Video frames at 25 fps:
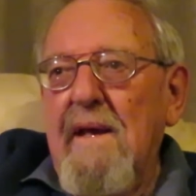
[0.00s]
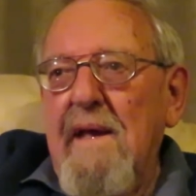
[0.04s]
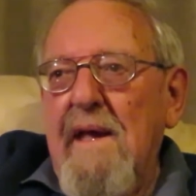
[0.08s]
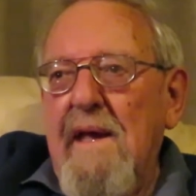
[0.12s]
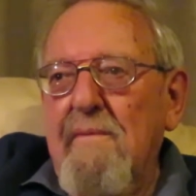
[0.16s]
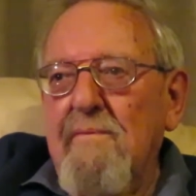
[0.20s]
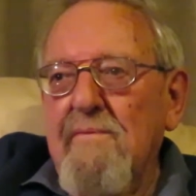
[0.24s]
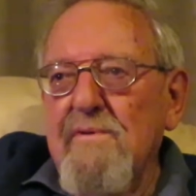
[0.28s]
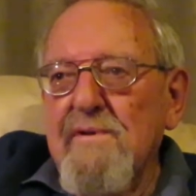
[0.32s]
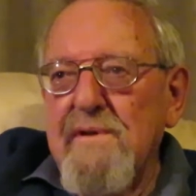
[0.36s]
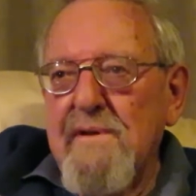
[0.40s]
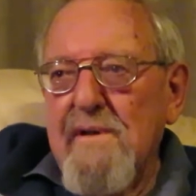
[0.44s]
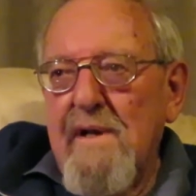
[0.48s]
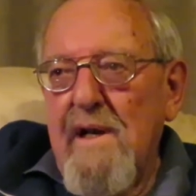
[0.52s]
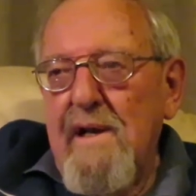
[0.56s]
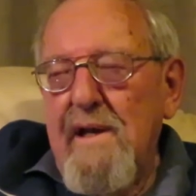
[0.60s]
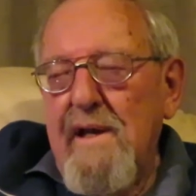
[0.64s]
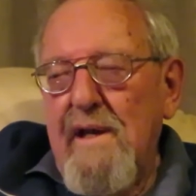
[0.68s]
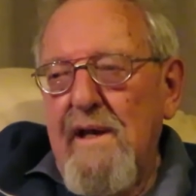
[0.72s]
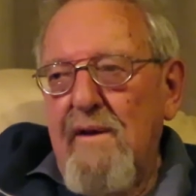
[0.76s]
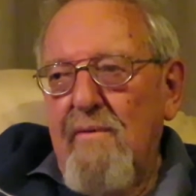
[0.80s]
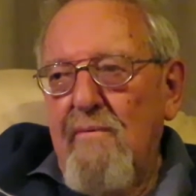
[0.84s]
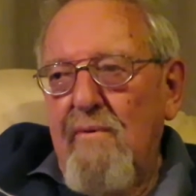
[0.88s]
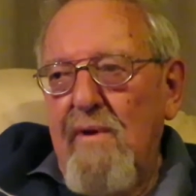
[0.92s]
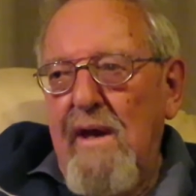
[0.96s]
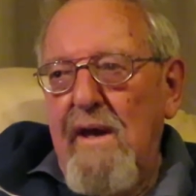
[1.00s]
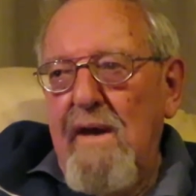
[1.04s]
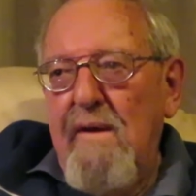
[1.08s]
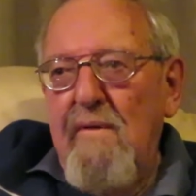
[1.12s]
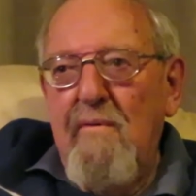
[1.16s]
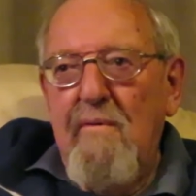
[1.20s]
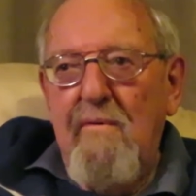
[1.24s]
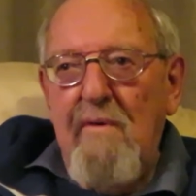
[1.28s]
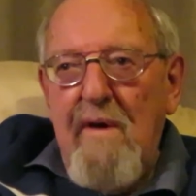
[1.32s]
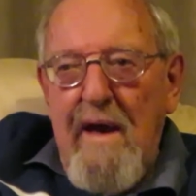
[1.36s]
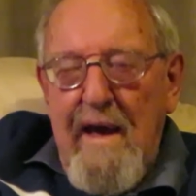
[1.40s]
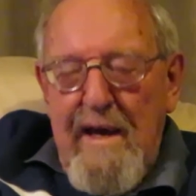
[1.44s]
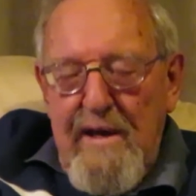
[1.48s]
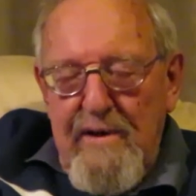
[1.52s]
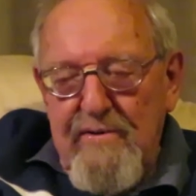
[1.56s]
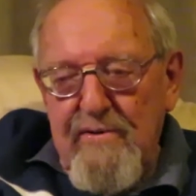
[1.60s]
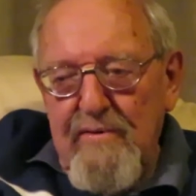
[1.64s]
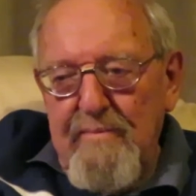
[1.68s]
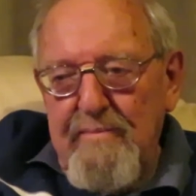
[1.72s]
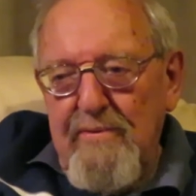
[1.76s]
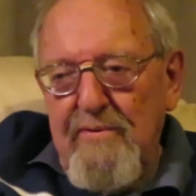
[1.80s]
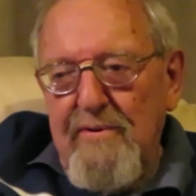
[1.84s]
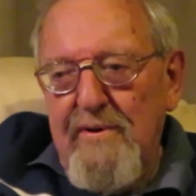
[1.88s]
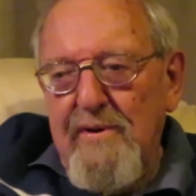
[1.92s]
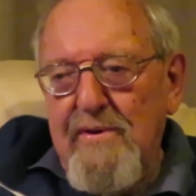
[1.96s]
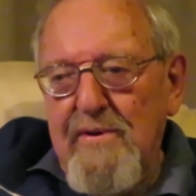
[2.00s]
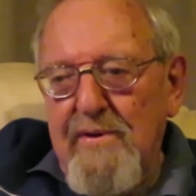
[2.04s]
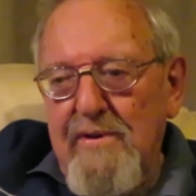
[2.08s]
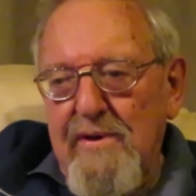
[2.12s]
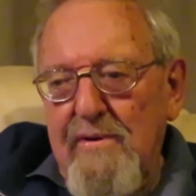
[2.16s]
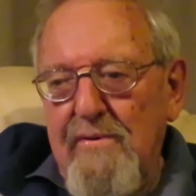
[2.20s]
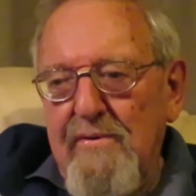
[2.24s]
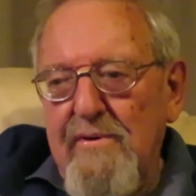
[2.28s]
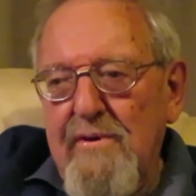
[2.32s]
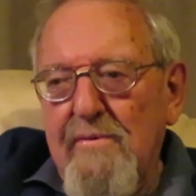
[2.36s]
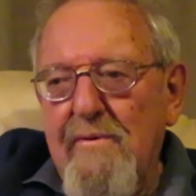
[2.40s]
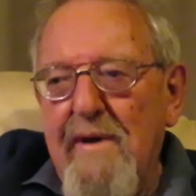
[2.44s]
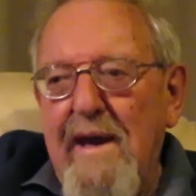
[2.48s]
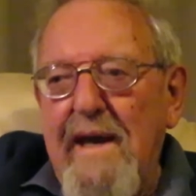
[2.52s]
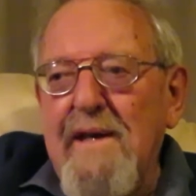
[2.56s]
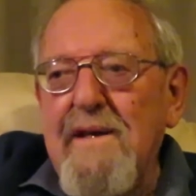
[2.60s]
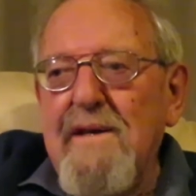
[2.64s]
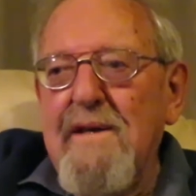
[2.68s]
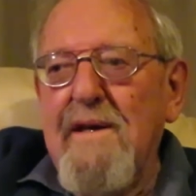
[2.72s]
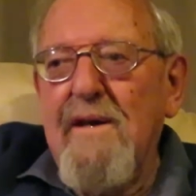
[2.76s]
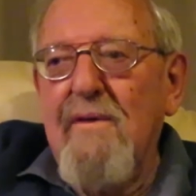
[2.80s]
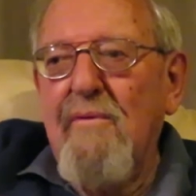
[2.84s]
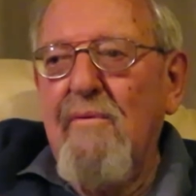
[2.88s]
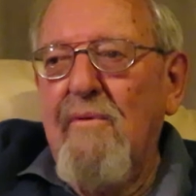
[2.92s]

it was clear we had to appoint a new director,